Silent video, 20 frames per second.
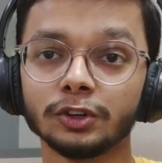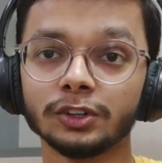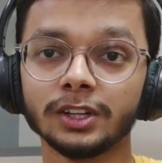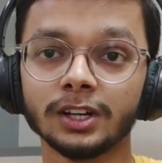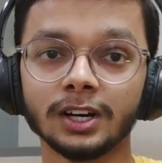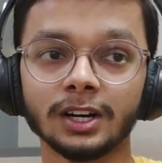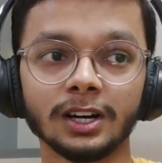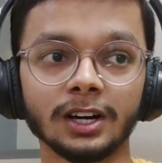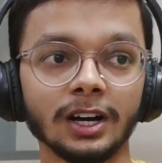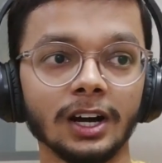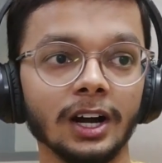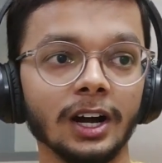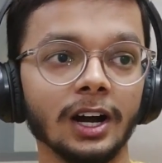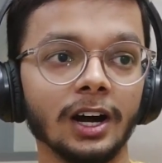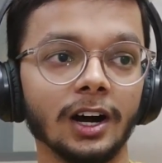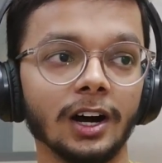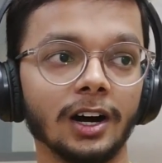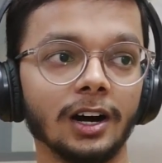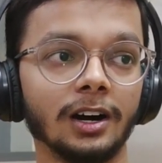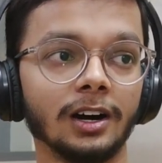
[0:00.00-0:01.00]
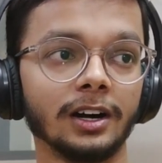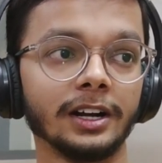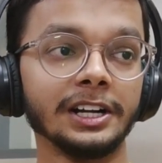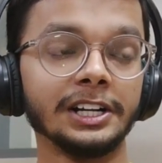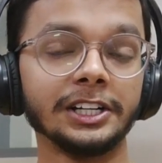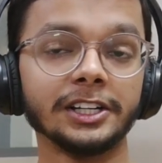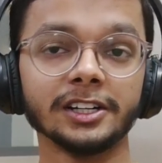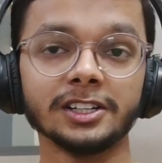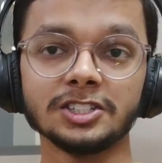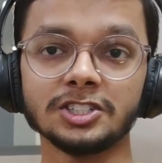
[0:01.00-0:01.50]
the
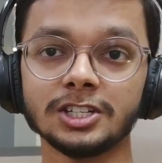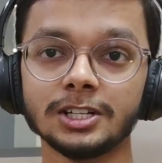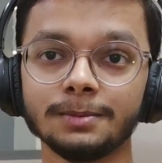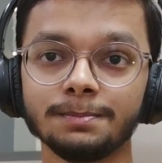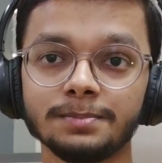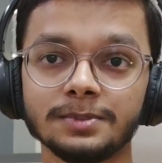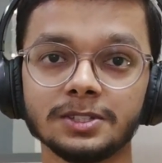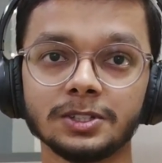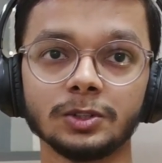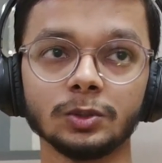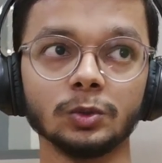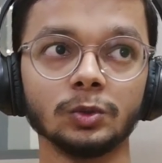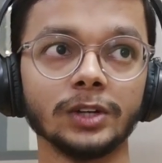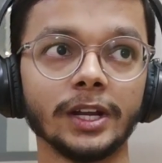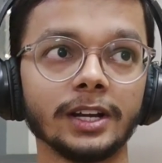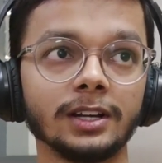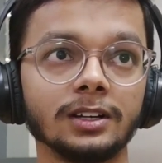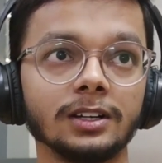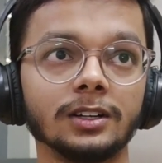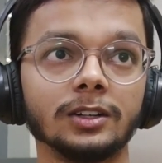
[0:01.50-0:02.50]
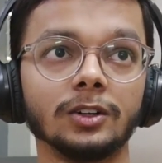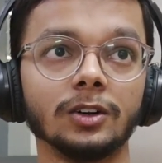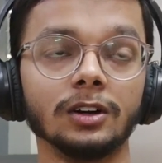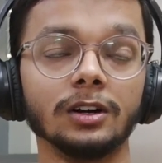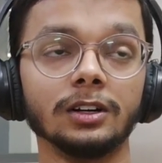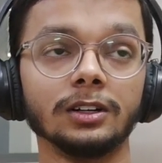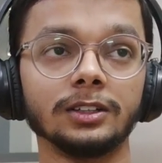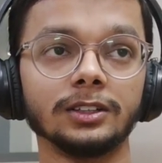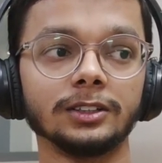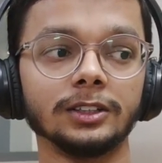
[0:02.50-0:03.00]
internships to like
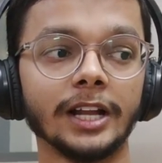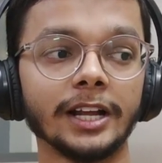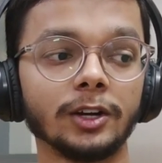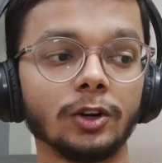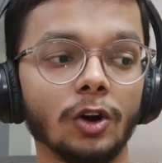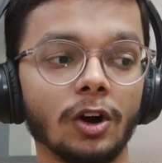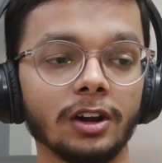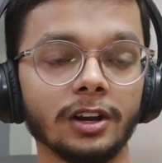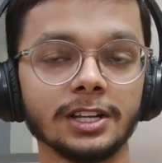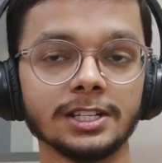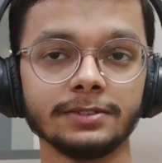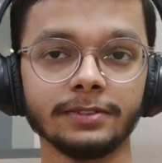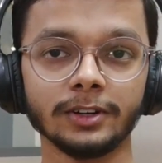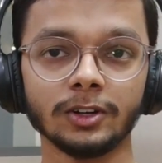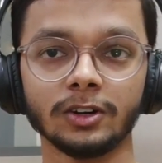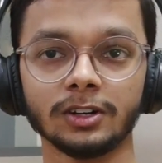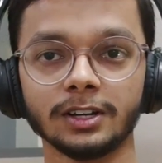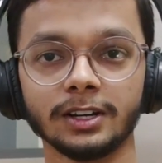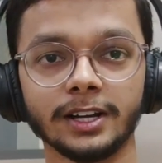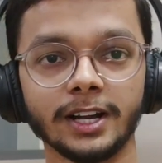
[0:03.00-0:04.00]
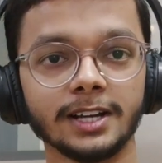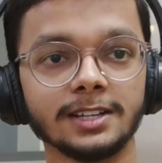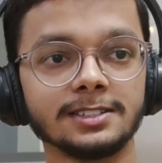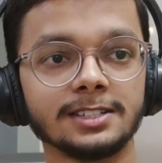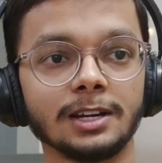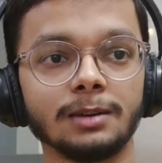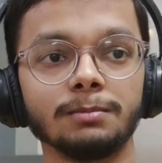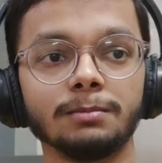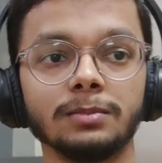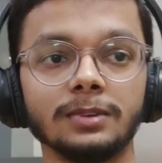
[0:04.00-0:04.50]
college will organize
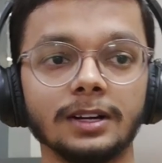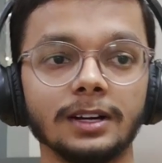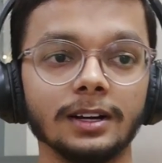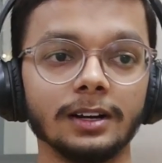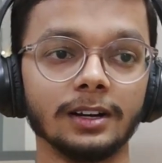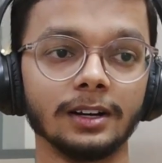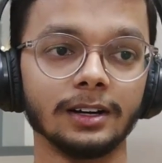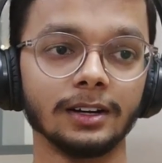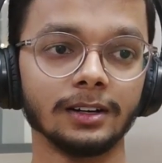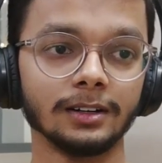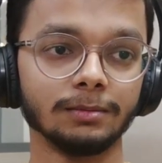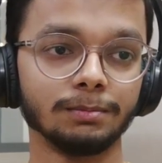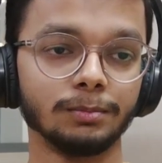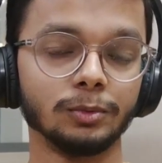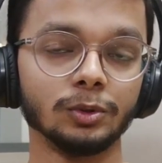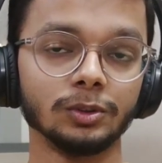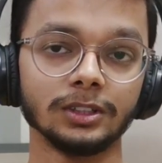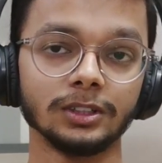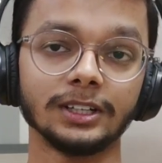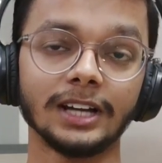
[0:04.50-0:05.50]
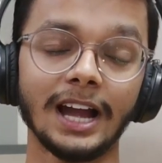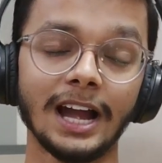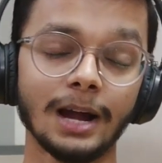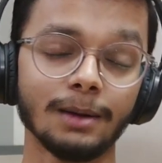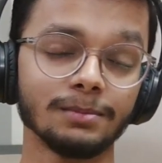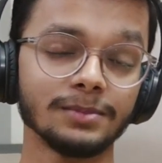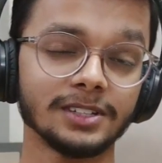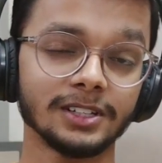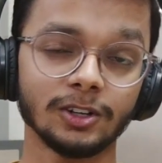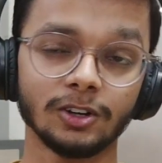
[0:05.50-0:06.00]
some boot
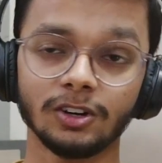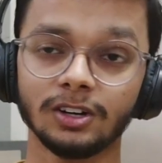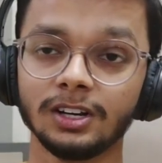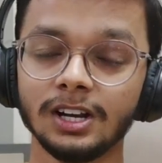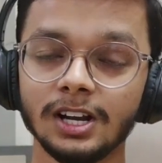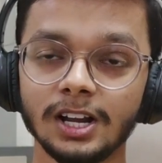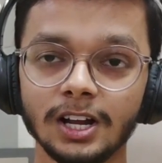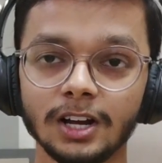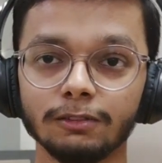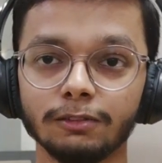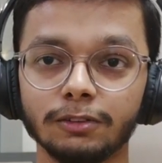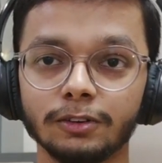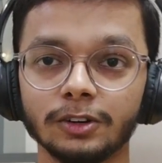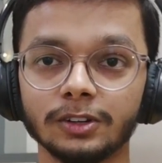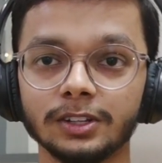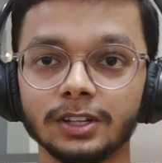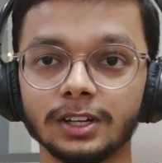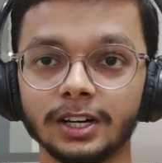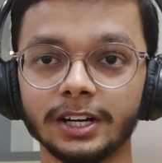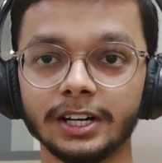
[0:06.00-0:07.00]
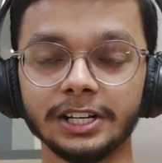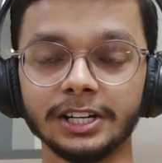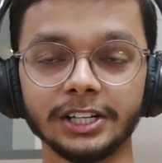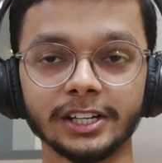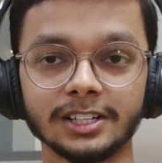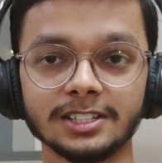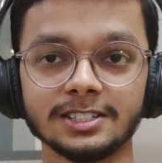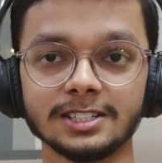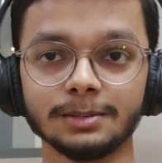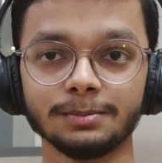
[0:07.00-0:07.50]
camps and all for the
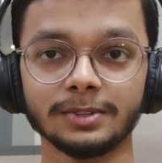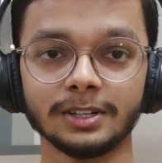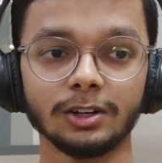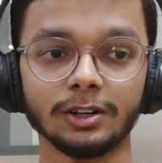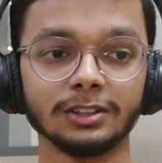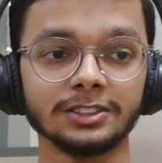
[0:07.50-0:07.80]
internships.